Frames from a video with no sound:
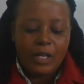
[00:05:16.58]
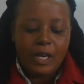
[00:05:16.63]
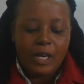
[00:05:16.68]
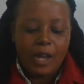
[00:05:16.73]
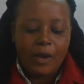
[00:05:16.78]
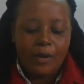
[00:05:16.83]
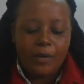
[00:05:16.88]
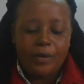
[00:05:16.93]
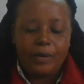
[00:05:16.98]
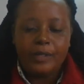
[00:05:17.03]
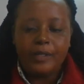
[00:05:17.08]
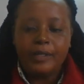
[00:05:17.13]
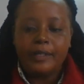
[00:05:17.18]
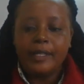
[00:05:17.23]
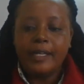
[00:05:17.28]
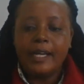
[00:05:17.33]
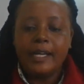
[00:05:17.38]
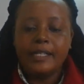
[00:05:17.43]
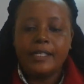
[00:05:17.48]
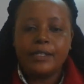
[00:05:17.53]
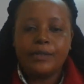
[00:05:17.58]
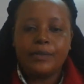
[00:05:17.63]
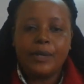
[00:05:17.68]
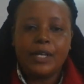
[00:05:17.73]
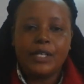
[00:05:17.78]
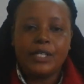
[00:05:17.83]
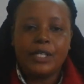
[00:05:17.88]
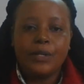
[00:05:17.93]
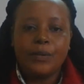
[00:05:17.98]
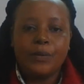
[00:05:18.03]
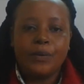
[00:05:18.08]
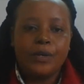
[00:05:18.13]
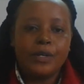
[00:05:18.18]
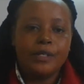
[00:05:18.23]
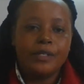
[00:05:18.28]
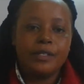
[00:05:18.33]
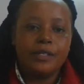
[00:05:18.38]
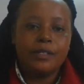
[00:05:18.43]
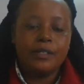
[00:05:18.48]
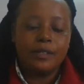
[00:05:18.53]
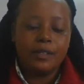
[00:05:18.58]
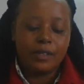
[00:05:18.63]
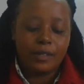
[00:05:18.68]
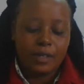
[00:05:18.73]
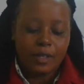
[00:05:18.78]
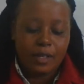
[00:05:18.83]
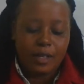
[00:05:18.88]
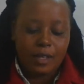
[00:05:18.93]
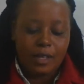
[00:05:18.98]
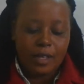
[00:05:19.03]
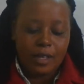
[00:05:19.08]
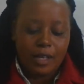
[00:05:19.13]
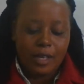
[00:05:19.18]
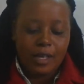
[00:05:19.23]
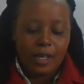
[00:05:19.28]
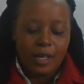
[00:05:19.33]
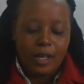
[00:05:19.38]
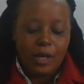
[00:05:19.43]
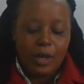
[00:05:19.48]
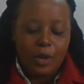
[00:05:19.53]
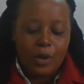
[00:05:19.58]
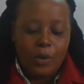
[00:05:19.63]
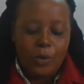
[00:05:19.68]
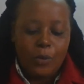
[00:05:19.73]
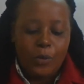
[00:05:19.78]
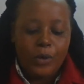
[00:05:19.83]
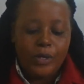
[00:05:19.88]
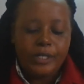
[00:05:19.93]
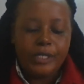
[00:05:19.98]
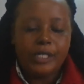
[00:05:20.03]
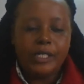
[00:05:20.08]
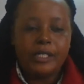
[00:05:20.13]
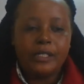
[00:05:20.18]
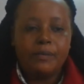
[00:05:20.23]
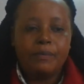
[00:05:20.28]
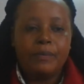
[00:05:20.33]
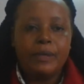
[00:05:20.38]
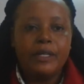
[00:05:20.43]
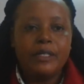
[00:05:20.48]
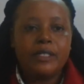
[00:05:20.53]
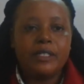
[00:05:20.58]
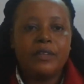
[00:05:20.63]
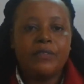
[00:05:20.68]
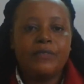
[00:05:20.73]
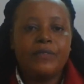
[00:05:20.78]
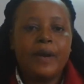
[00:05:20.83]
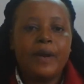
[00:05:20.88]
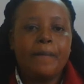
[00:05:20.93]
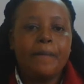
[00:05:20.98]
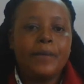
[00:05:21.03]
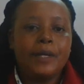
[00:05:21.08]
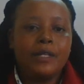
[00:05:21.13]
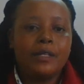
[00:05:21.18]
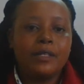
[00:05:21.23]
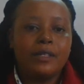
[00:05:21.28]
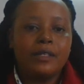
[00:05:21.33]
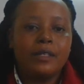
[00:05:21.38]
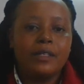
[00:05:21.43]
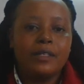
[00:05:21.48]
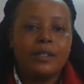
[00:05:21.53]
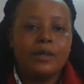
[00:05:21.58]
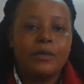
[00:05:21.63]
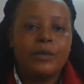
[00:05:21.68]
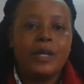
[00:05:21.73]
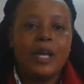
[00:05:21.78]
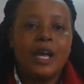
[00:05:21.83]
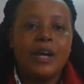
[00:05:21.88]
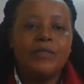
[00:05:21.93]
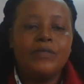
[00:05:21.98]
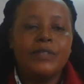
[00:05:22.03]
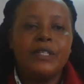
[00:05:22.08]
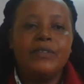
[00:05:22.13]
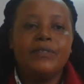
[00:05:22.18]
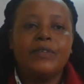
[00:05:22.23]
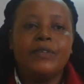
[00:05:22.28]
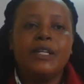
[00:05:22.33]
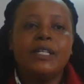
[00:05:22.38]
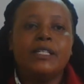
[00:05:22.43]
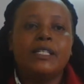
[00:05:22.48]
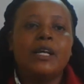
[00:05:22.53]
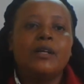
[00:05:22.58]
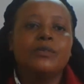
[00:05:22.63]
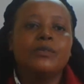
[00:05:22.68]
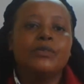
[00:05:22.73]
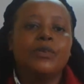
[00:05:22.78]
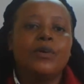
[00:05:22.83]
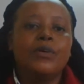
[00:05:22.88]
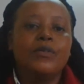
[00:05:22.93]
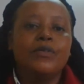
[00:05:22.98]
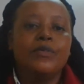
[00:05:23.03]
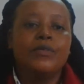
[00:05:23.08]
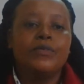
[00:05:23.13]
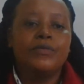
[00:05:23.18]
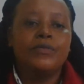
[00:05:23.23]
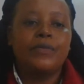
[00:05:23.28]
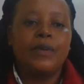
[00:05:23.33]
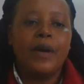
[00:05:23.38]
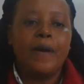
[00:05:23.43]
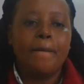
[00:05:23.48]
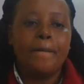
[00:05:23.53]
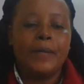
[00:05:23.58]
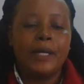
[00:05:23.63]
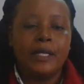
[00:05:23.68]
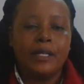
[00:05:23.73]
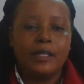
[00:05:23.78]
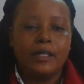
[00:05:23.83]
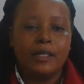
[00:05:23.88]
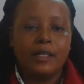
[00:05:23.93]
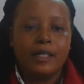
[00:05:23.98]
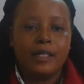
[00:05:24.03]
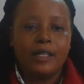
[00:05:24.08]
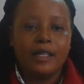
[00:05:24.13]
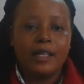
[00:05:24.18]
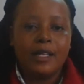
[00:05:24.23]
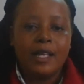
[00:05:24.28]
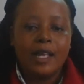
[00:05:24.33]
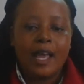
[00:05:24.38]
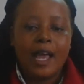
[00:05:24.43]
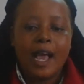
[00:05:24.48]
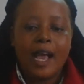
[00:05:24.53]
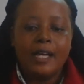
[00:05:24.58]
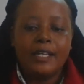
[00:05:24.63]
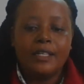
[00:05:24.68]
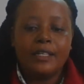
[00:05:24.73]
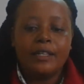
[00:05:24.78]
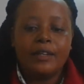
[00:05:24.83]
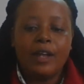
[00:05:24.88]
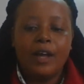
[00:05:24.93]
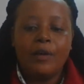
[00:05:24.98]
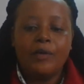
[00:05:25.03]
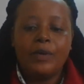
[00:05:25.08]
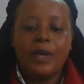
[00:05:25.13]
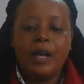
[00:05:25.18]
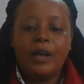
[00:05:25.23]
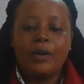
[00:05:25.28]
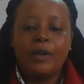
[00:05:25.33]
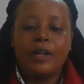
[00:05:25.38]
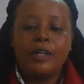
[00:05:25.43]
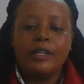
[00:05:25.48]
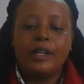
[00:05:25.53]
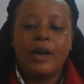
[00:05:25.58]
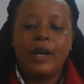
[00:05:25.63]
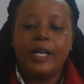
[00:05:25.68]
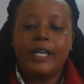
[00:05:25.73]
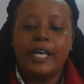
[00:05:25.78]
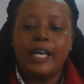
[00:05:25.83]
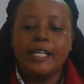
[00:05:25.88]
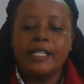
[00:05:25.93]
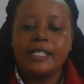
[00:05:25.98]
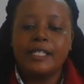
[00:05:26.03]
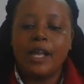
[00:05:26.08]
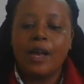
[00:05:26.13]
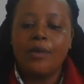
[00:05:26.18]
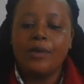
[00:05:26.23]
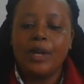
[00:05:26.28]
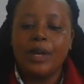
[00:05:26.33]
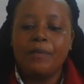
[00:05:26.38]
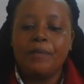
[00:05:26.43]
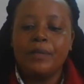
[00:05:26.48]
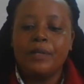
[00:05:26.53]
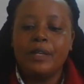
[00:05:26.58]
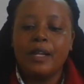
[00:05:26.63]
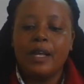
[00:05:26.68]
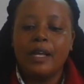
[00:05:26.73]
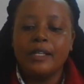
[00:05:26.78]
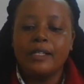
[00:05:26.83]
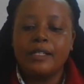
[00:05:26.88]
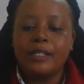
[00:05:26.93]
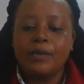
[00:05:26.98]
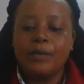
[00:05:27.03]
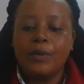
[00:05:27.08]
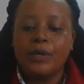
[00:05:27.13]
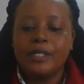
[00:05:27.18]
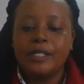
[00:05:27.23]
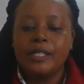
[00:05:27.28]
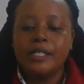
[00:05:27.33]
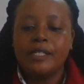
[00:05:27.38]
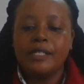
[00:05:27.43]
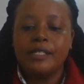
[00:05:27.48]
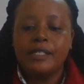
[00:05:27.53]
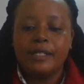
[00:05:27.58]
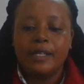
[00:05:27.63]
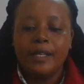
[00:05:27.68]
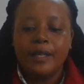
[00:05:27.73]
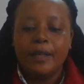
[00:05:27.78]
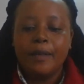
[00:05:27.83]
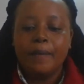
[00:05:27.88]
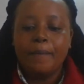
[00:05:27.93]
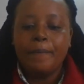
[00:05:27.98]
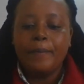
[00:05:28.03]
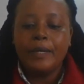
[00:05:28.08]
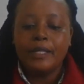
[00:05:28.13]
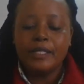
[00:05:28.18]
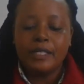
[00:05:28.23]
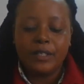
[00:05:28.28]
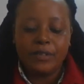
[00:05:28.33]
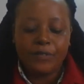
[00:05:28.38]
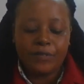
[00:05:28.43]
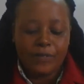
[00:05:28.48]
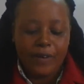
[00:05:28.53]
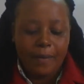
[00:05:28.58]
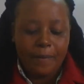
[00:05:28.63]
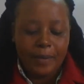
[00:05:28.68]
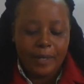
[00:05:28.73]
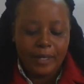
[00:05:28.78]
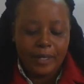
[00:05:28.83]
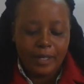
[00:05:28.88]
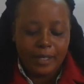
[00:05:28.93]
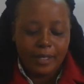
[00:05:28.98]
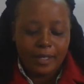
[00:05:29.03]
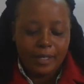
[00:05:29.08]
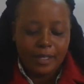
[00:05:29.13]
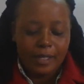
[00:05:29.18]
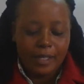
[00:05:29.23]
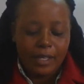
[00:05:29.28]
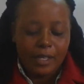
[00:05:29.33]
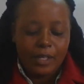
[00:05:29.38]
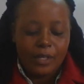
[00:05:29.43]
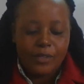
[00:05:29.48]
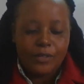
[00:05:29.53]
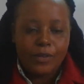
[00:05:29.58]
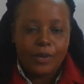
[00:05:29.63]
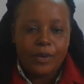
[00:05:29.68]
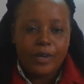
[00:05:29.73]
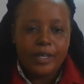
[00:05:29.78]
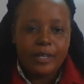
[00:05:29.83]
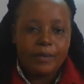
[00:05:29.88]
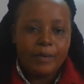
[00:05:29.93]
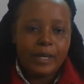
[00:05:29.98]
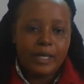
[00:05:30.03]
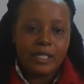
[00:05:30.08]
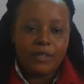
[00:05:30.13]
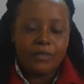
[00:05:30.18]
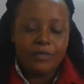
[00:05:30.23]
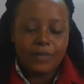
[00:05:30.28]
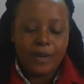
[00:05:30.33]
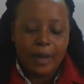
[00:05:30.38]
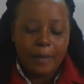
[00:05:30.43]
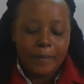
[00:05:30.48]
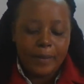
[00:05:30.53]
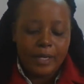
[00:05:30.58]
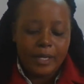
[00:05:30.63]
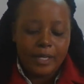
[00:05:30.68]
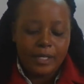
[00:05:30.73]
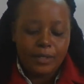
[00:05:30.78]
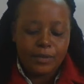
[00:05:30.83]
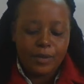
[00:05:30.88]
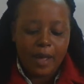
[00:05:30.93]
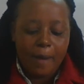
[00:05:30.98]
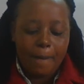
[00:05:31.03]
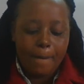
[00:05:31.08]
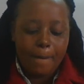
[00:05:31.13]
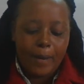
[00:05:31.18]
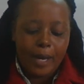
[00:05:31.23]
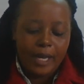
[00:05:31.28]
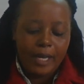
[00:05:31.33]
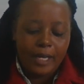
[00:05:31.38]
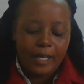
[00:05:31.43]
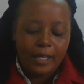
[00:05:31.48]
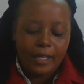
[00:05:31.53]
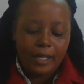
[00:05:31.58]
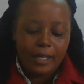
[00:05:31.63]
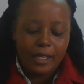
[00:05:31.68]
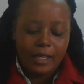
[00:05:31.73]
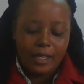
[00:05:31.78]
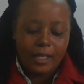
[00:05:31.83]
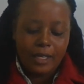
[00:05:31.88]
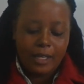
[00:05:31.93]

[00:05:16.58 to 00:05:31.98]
Now, the next question was, what is mixed farming? We have different types of farming. And now we are going, in our case here, we are being asked what is mixed farming. So in mixed farming is whereby